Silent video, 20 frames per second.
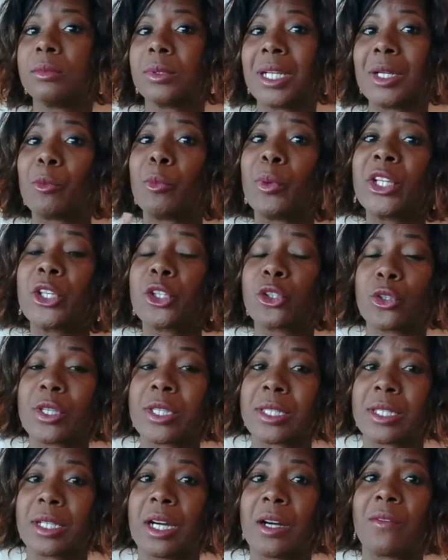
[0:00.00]
rate
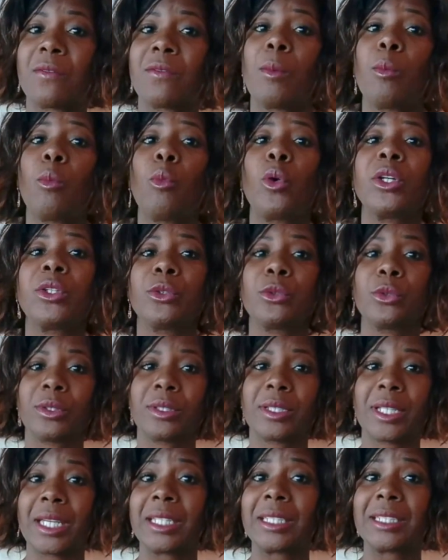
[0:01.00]
yourself from 1 to
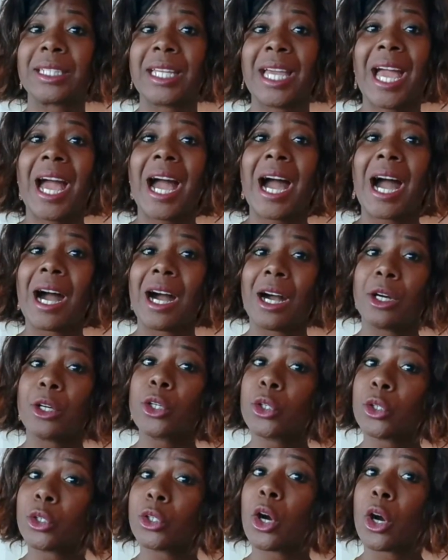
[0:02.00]
10. How
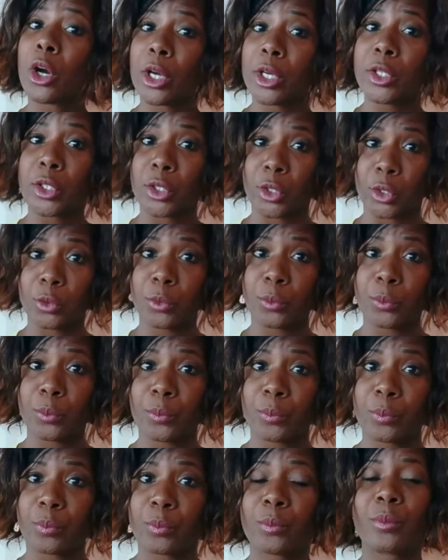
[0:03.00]
good are you
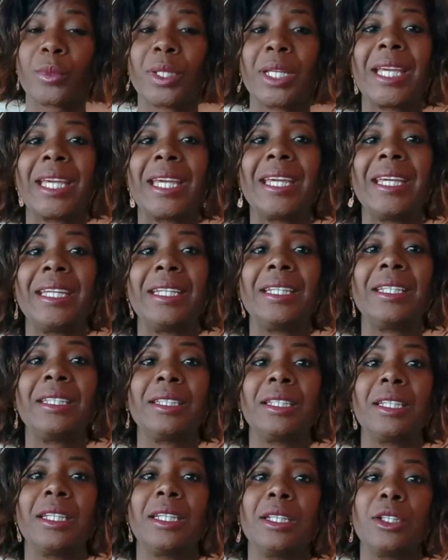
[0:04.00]

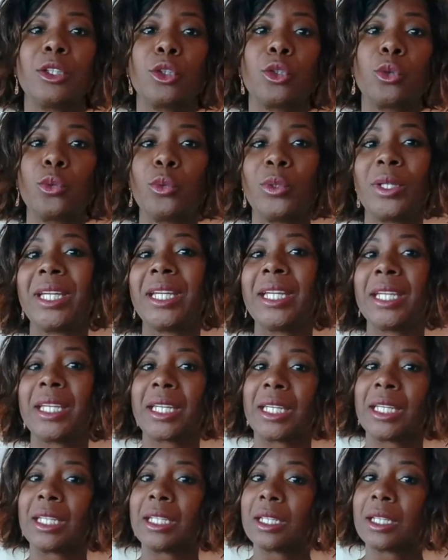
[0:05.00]
in
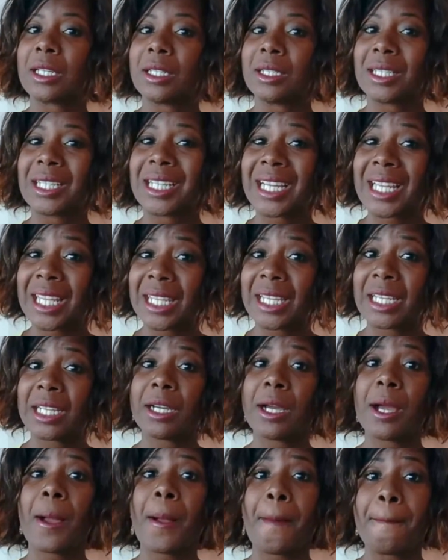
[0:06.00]
creating
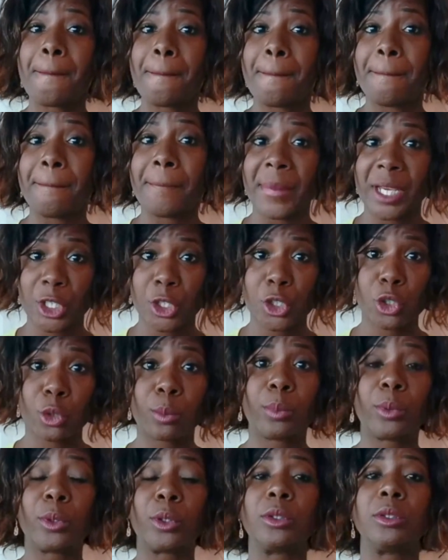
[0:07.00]
clear,
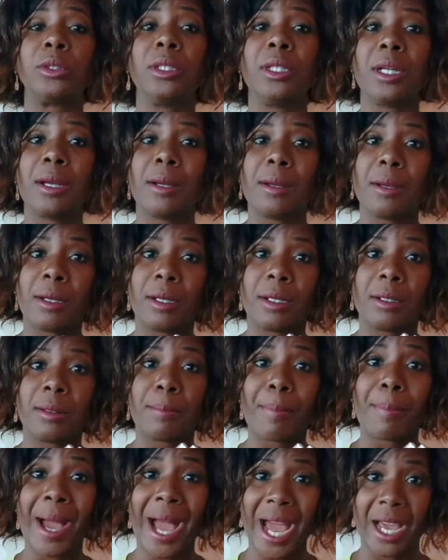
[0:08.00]
measurable
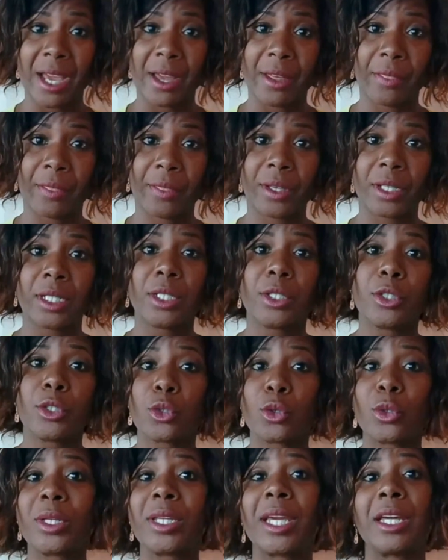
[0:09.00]
path
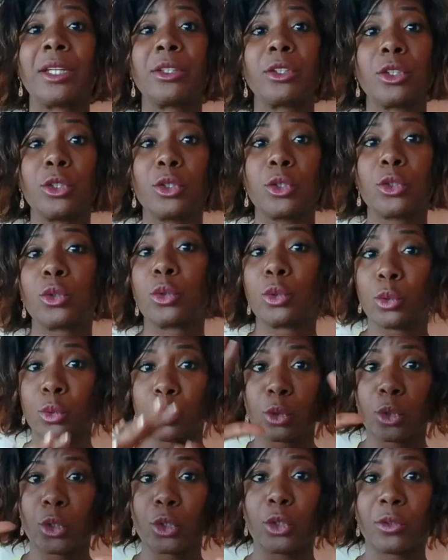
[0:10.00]
to get to
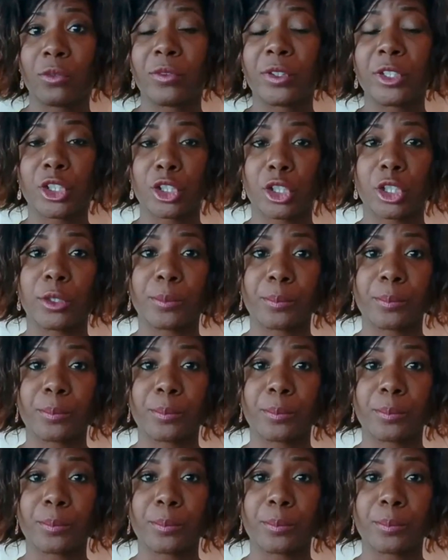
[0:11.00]
your vision?